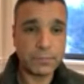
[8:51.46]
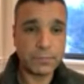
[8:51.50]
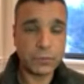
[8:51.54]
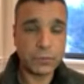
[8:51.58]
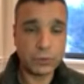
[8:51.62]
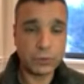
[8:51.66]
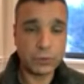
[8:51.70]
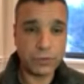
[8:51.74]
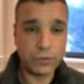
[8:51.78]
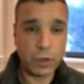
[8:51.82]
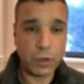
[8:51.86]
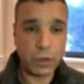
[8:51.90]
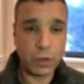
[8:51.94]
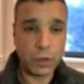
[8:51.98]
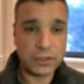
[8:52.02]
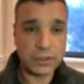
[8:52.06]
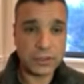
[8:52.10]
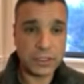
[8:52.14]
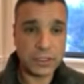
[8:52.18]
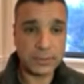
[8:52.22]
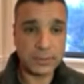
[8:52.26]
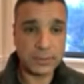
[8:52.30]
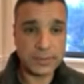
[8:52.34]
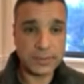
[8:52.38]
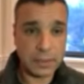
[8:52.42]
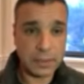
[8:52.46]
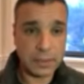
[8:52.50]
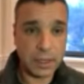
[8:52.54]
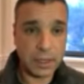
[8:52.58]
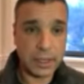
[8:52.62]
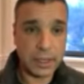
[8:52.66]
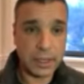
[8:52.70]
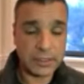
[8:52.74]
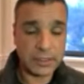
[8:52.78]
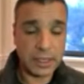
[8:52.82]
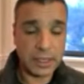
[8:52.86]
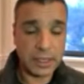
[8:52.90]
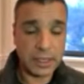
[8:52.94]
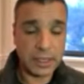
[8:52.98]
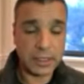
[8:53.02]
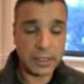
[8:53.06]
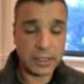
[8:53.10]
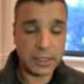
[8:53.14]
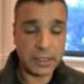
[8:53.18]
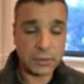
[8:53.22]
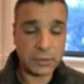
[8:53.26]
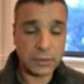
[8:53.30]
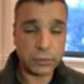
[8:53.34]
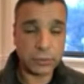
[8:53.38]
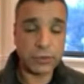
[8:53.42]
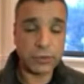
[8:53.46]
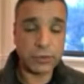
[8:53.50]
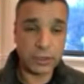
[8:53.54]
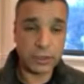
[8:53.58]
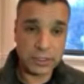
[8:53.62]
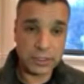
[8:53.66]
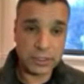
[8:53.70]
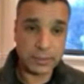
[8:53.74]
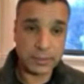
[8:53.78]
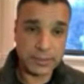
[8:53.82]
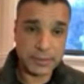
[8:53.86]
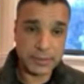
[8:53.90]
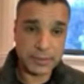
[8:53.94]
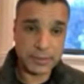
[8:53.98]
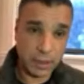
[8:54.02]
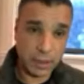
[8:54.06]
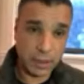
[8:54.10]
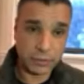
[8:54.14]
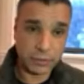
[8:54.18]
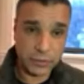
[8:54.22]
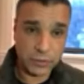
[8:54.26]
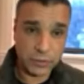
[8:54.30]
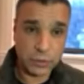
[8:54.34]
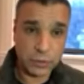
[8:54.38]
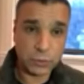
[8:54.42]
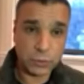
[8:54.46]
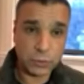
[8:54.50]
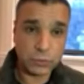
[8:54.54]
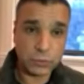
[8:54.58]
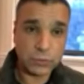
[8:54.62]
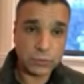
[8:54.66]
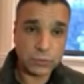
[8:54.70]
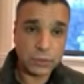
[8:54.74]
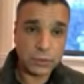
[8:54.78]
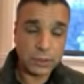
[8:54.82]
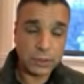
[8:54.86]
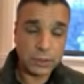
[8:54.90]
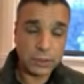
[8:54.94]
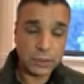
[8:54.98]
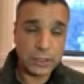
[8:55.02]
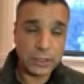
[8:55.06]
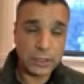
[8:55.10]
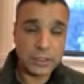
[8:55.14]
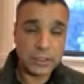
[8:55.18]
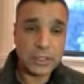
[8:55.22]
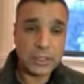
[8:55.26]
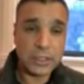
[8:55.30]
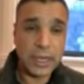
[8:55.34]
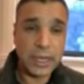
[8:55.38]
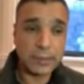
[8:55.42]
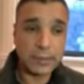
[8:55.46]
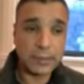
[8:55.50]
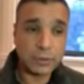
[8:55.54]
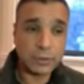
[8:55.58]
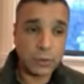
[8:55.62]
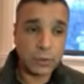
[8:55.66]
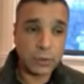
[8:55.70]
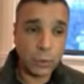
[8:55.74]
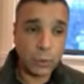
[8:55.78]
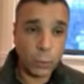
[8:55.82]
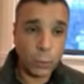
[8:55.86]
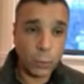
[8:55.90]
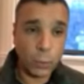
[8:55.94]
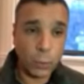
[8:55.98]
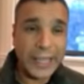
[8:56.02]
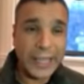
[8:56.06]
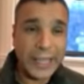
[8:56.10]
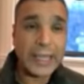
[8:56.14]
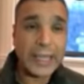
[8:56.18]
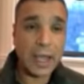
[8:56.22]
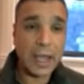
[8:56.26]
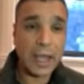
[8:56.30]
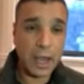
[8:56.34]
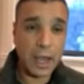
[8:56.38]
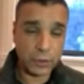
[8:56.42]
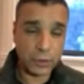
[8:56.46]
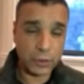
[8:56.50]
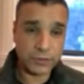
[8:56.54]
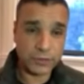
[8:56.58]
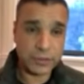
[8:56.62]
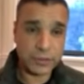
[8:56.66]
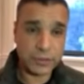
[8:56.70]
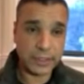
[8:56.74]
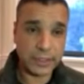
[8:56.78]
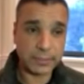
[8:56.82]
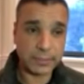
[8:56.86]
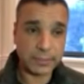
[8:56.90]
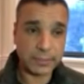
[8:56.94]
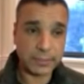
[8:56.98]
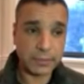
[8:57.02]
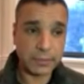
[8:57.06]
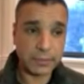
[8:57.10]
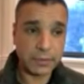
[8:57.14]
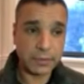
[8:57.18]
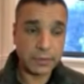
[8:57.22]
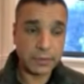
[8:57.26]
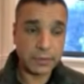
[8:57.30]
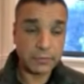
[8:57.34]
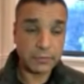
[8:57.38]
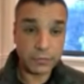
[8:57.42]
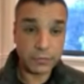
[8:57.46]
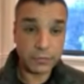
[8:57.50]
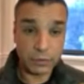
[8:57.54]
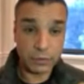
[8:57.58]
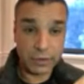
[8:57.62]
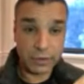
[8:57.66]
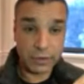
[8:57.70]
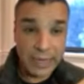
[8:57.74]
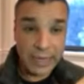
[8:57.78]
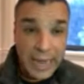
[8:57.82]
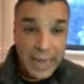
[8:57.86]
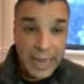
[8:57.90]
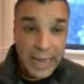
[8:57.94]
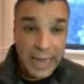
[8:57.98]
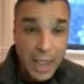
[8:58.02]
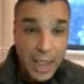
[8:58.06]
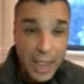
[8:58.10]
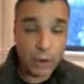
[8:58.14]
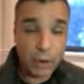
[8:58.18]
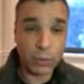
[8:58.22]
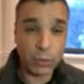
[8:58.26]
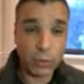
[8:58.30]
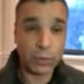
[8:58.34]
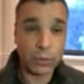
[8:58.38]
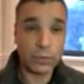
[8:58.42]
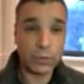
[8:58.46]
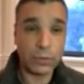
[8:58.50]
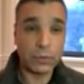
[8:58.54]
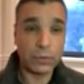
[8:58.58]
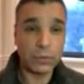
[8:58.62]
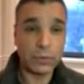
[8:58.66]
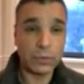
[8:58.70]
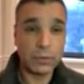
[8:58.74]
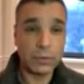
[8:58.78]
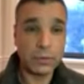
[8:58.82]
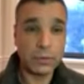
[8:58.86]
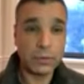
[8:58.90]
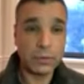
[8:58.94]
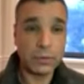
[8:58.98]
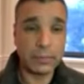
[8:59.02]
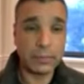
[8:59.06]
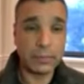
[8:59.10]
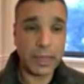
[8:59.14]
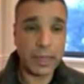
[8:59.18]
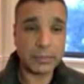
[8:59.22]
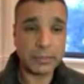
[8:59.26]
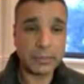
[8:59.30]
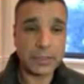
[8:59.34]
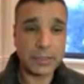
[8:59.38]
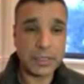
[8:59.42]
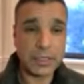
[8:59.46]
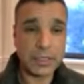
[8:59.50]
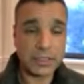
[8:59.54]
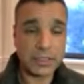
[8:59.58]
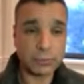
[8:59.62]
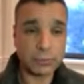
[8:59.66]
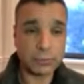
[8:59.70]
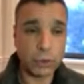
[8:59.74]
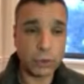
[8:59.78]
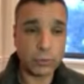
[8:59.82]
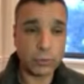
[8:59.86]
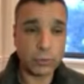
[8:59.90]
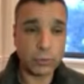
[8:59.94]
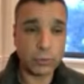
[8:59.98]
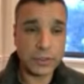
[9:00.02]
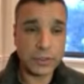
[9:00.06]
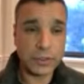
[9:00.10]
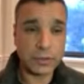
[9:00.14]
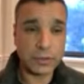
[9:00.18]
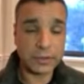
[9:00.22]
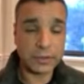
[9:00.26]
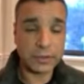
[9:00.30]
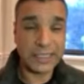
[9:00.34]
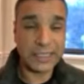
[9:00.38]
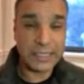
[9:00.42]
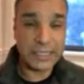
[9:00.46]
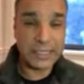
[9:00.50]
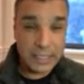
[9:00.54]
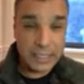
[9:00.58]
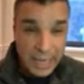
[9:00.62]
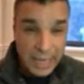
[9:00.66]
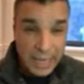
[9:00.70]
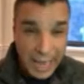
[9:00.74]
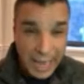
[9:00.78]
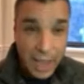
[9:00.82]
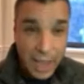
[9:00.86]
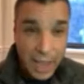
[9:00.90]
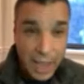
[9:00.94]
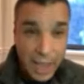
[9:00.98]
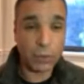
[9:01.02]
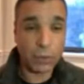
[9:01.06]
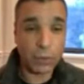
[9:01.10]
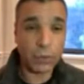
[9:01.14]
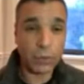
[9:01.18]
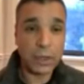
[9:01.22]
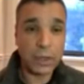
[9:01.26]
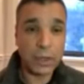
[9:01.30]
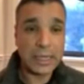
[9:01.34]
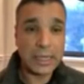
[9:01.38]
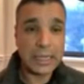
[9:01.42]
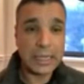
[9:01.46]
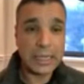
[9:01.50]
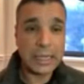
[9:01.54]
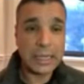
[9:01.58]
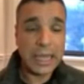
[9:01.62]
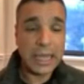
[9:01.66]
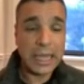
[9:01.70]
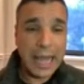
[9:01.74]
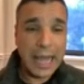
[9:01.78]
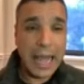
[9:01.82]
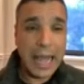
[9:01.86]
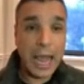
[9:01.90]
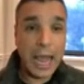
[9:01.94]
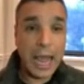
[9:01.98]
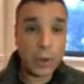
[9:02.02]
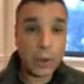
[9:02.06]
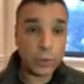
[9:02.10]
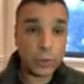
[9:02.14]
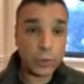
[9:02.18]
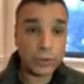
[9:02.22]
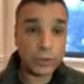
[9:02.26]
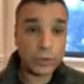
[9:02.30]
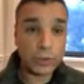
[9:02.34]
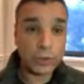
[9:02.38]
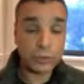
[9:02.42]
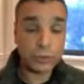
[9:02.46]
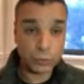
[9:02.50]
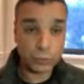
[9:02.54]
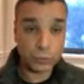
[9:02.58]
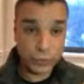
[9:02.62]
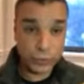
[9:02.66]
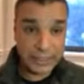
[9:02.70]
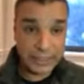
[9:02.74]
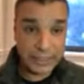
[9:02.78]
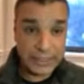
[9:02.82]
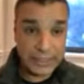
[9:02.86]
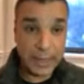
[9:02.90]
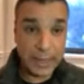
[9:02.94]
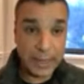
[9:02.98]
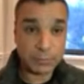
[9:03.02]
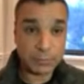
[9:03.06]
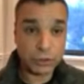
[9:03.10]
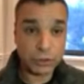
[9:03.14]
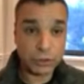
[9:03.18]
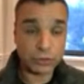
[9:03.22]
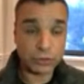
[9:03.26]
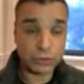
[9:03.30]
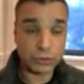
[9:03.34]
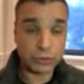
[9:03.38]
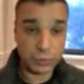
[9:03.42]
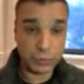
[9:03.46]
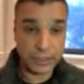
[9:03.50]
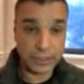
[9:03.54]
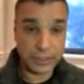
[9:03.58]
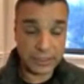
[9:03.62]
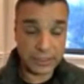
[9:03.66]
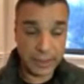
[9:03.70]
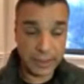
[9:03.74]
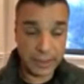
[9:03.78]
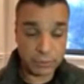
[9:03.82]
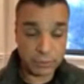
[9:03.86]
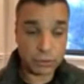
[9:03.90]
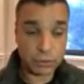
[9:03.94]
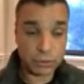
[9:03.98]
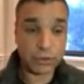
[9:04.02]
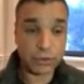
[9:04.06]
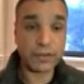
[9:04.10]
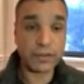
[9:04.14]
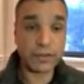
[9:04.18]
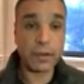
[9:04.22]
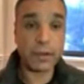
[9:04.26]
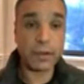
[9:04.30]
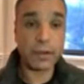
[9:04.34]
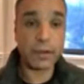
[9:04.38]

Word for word: to fall asleep as, uh, to fall asleep as others do. It's time to awake out of sleep. For now, the Bible says in Romans 13, now our redemption, the redemption of our